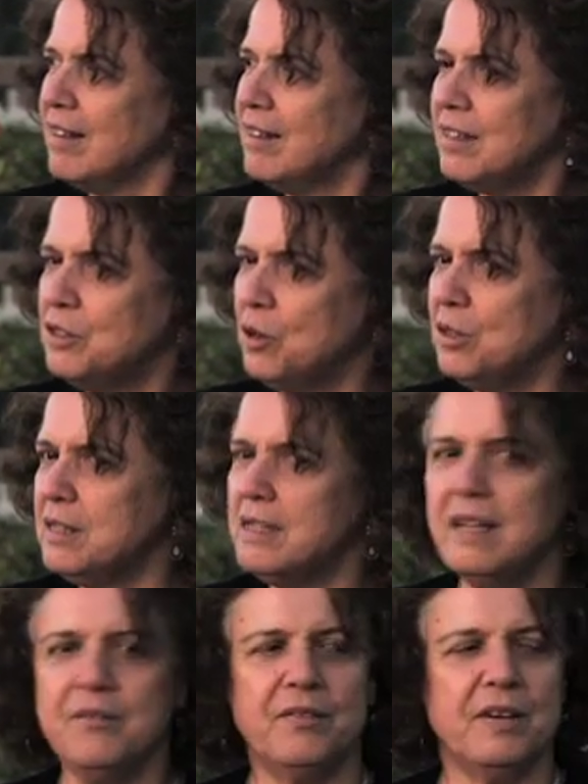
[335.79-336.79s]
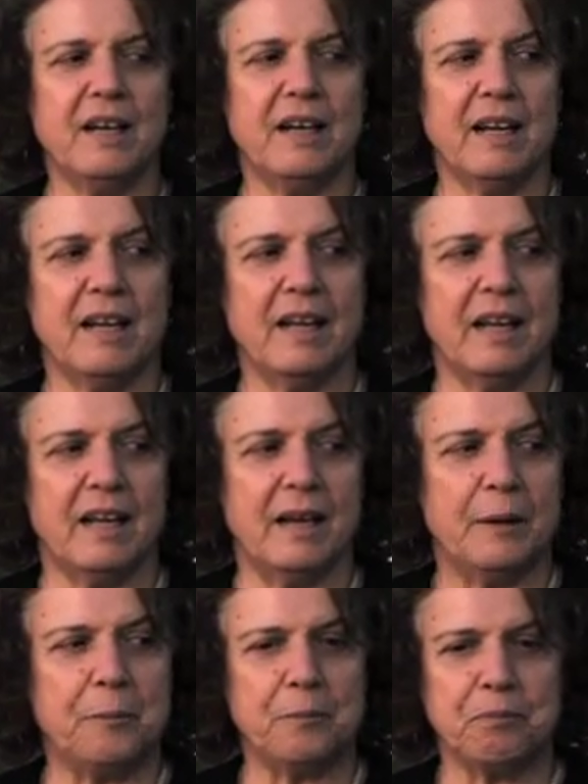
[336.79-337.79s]
They don't even,
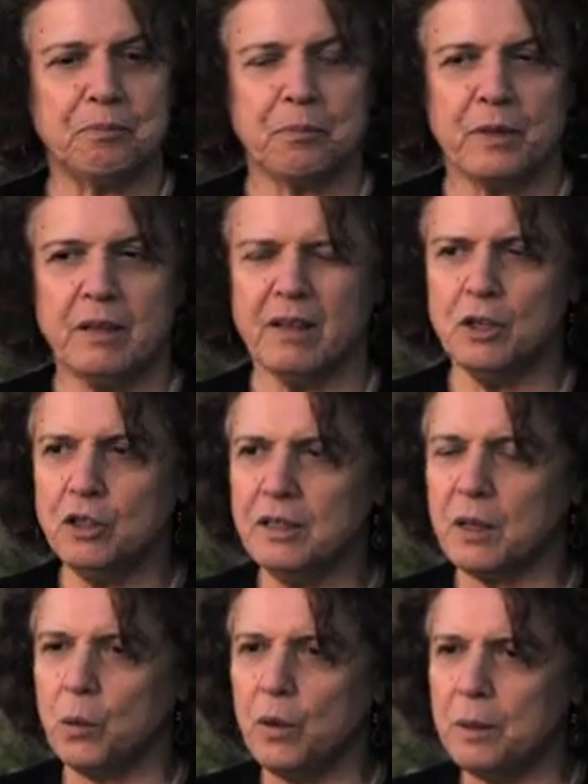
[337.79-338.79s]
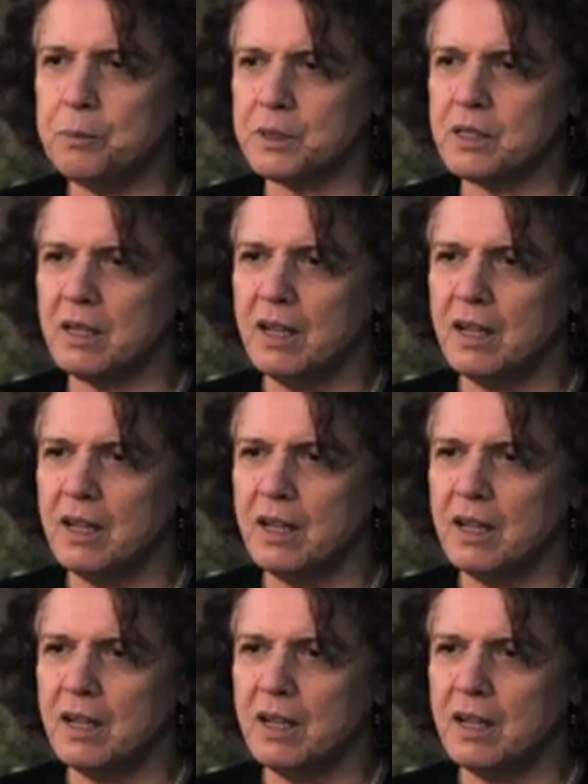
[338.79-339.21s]
they're not equipped